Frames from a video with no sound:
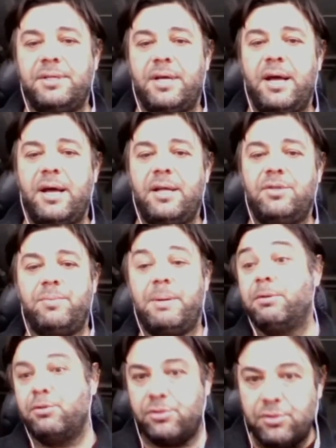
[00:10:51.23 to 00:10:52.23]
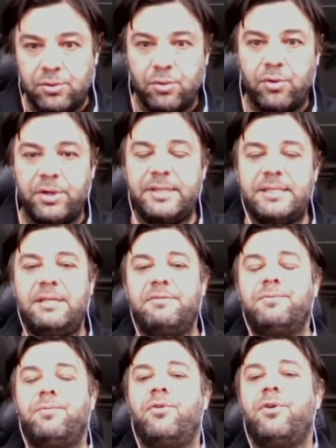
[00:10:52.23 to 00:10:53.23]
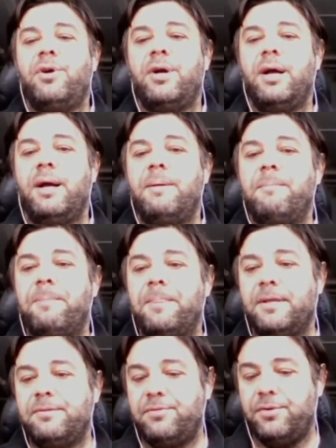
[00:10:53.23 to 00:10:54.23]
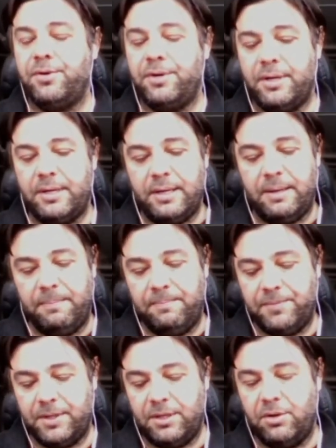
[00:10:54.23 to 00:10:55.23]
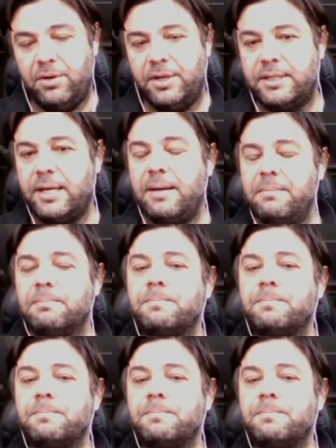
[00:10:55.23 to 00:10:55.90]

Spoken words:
to be able to store these leaves for a longer time.